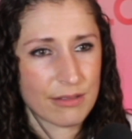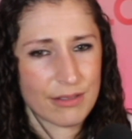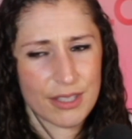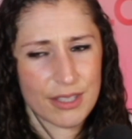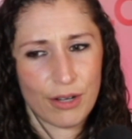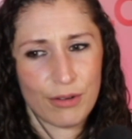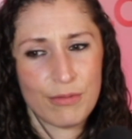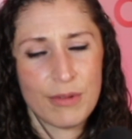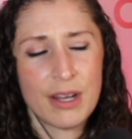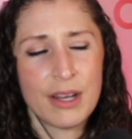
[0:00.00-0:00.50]

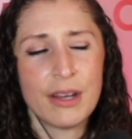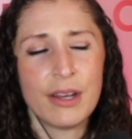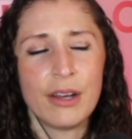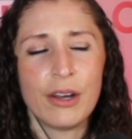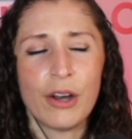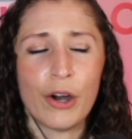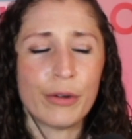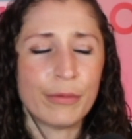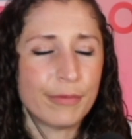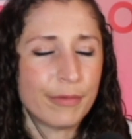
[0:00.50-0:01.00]
So
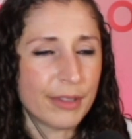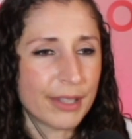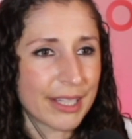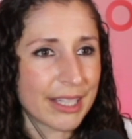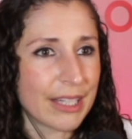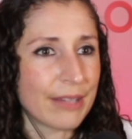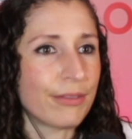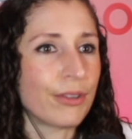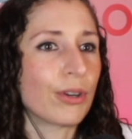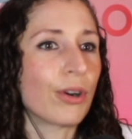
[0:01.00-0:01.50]

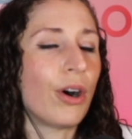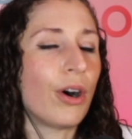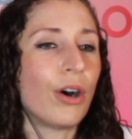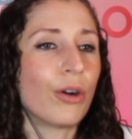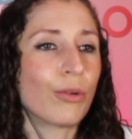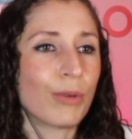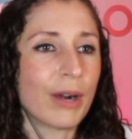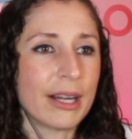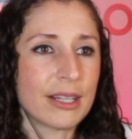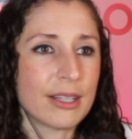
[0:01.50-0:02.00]
hopefully if you're
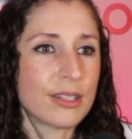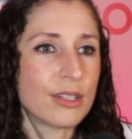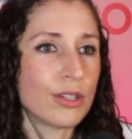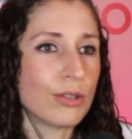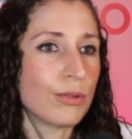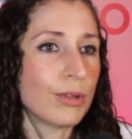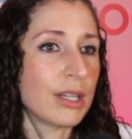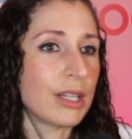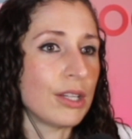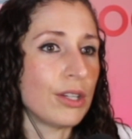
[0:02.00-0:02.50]
already
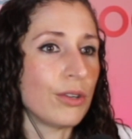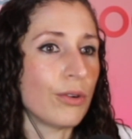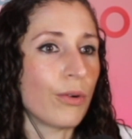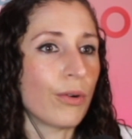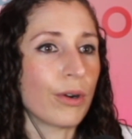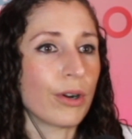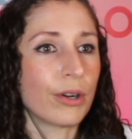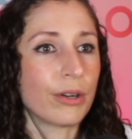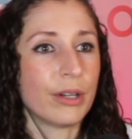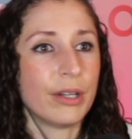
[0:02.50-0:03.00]
doing
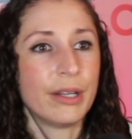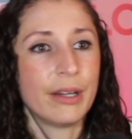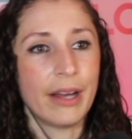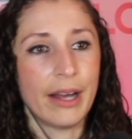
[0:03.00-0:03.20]
your